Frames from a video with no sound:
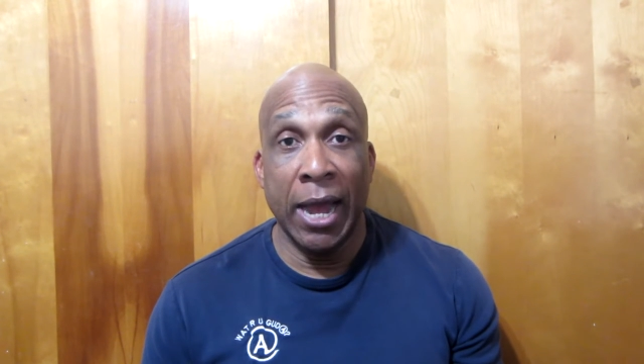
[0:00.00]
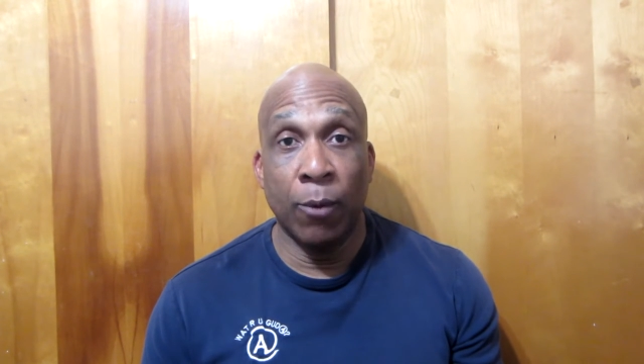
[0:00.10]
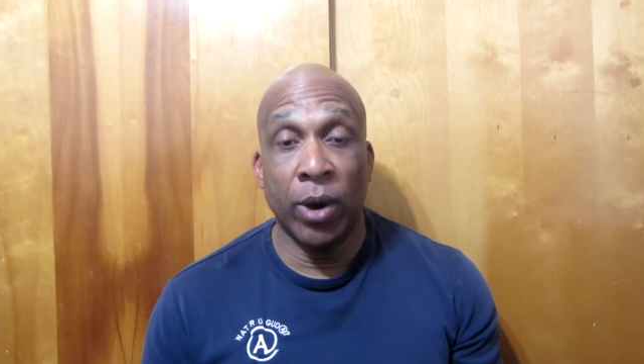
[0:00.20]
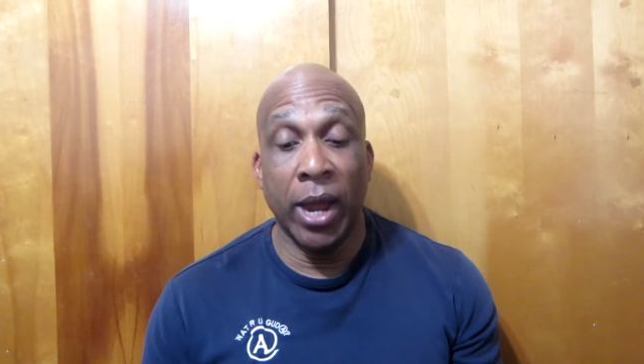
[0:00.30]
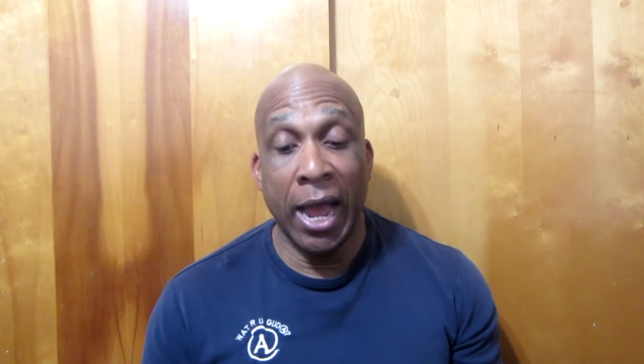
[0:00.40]

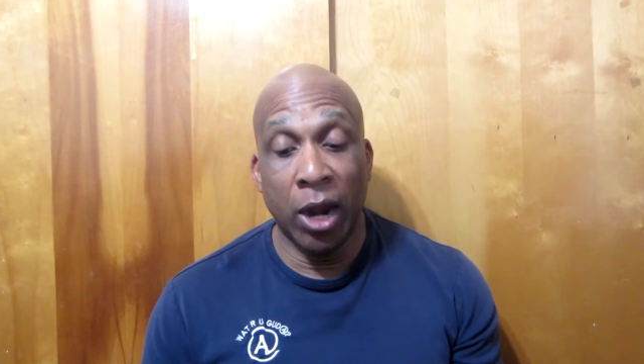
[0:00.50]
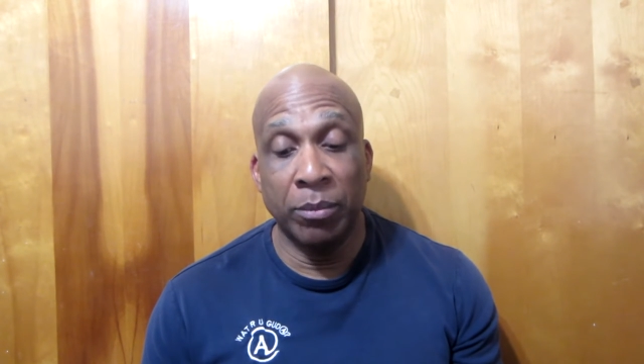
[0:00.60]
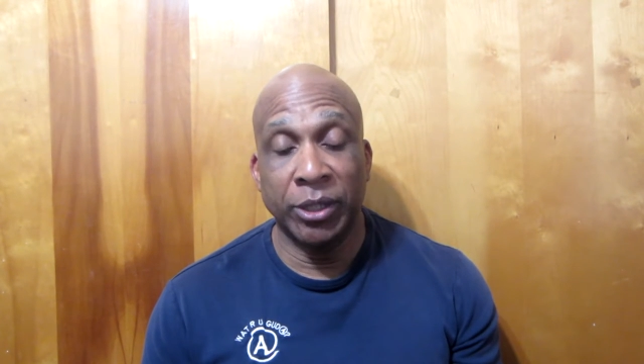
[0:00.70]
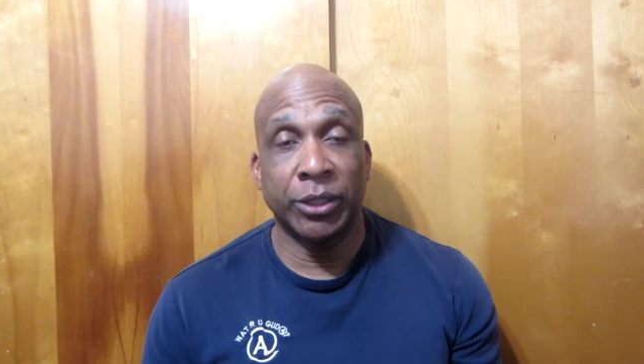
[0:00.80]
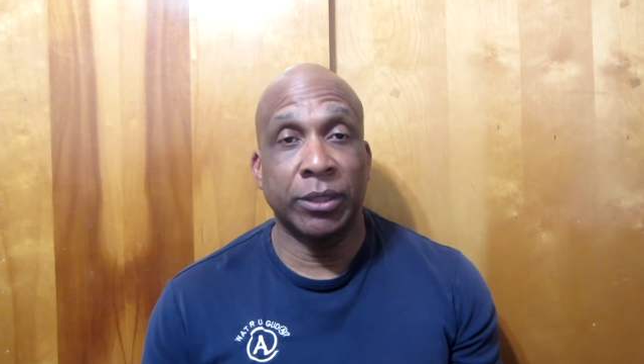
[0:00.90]
where our
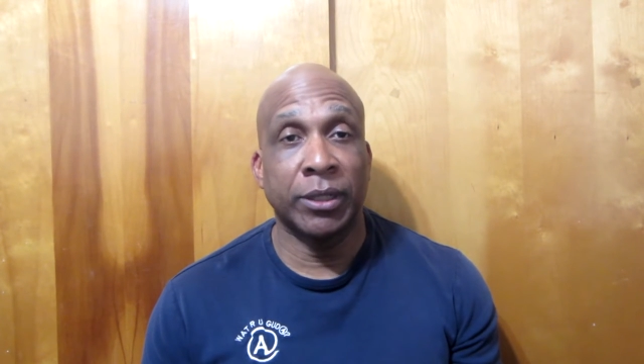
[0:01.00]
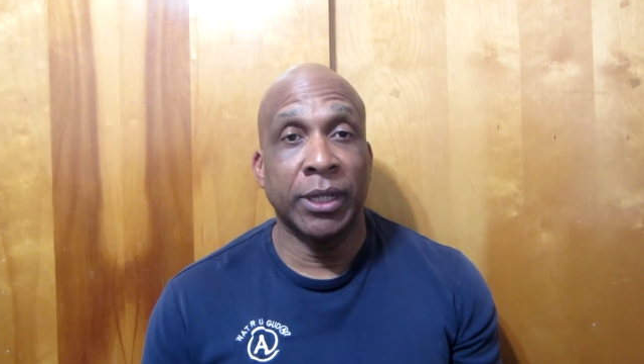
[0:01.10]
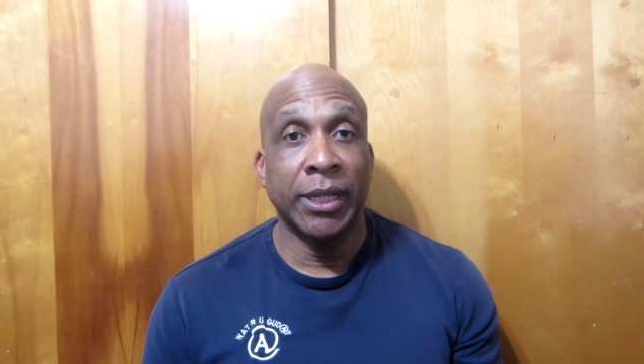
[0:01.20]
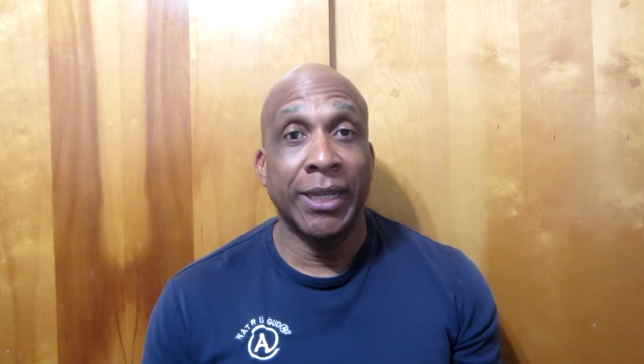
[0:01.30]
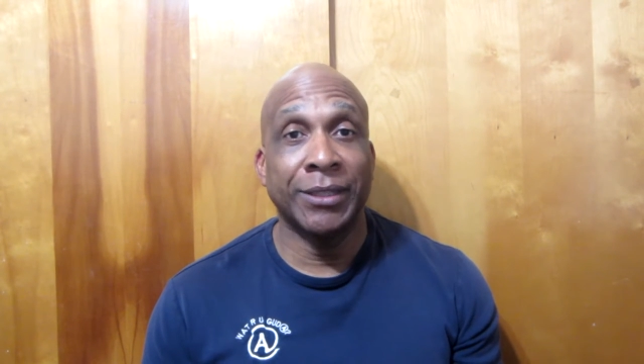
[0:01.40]
mission
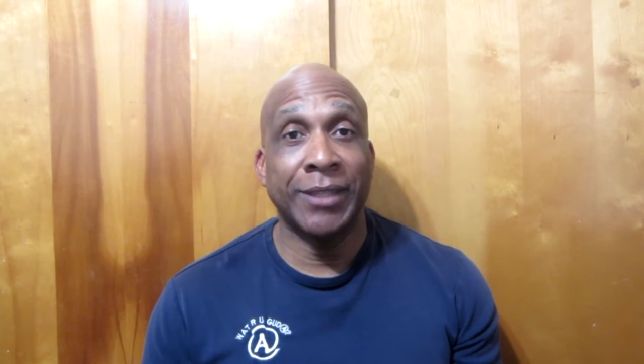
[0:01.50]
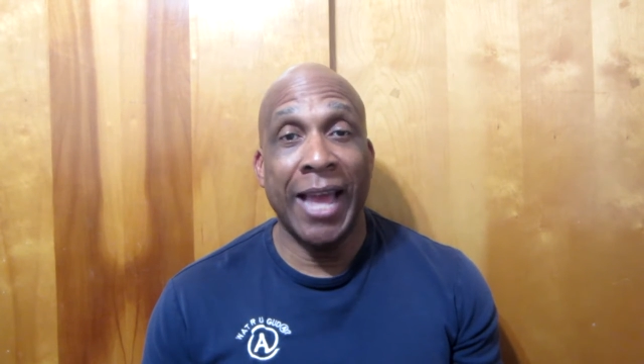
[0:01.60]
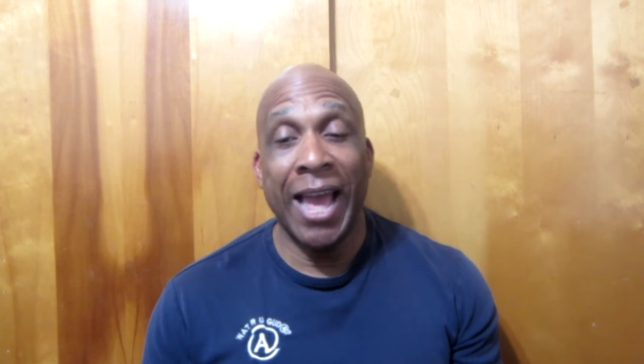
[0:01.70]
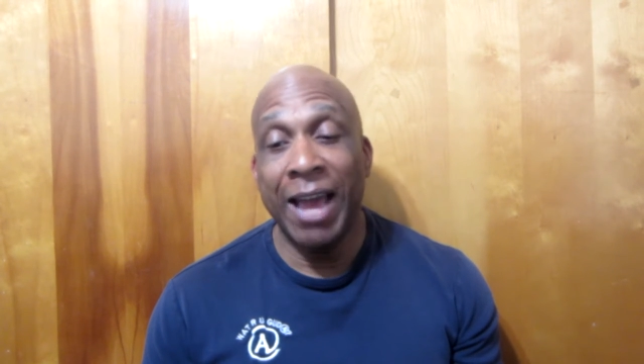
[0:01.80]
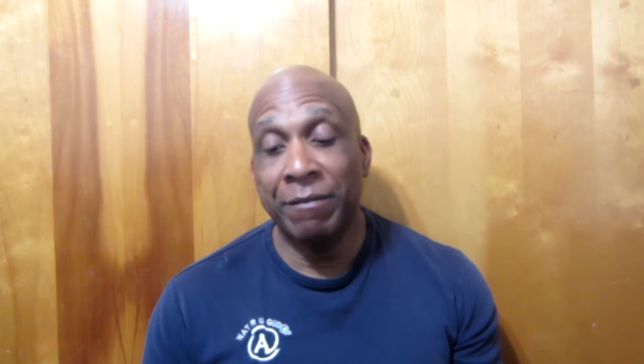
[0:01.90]
is to
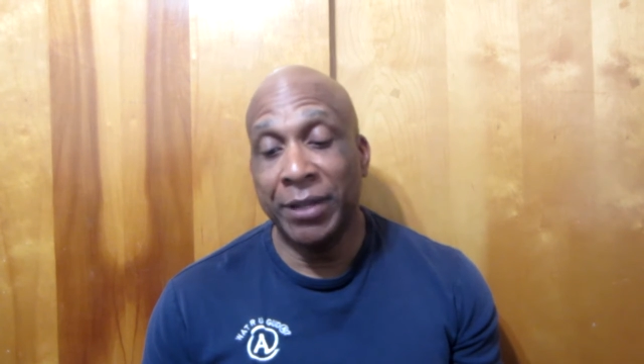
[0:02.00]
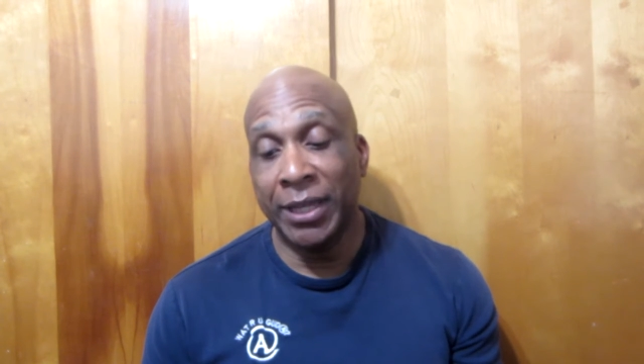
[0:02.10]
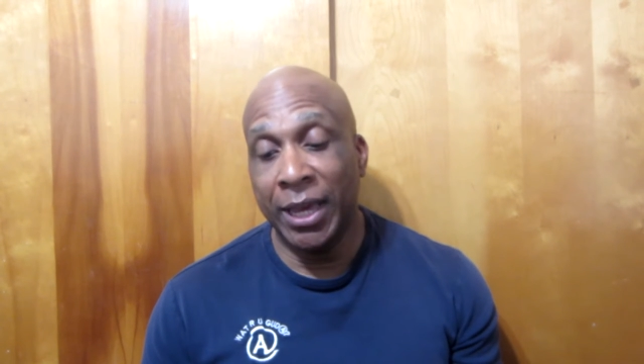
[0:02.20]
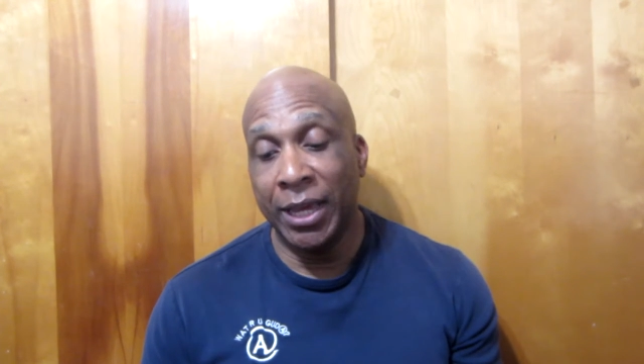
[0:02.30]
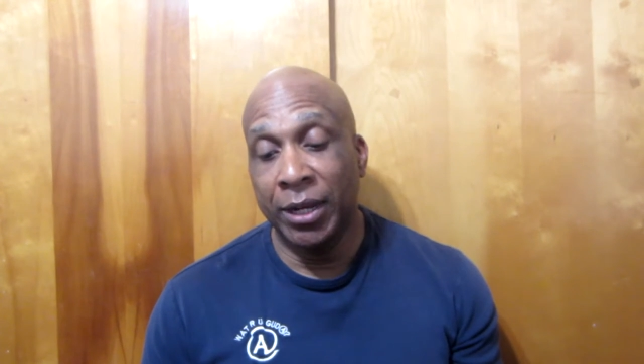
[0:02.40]

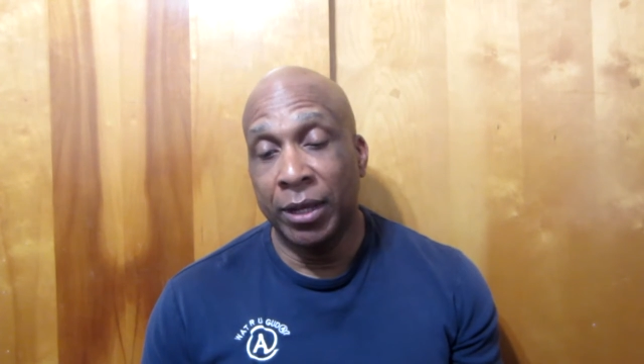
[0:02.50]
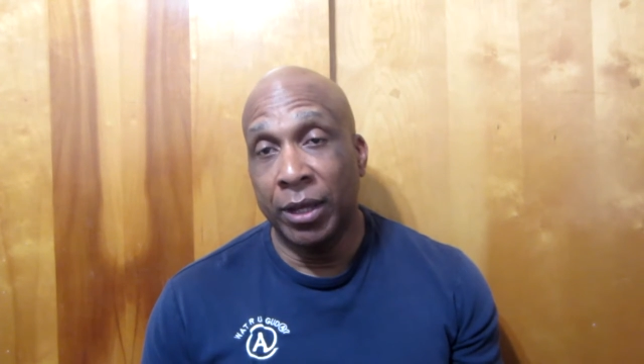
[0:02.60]
advocate